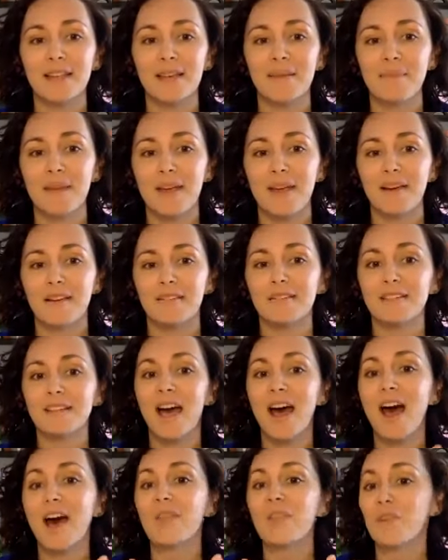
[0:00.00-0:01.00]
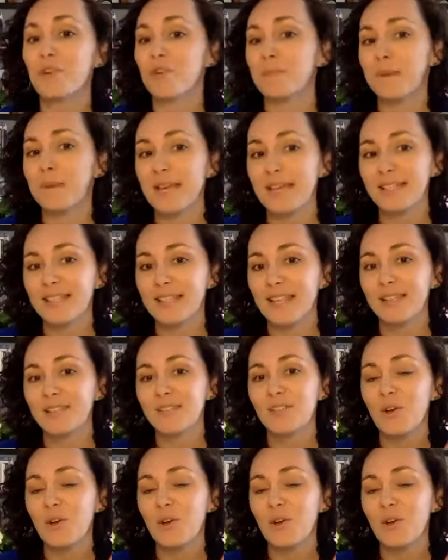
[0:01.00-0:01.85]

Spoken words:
compared to other pieces.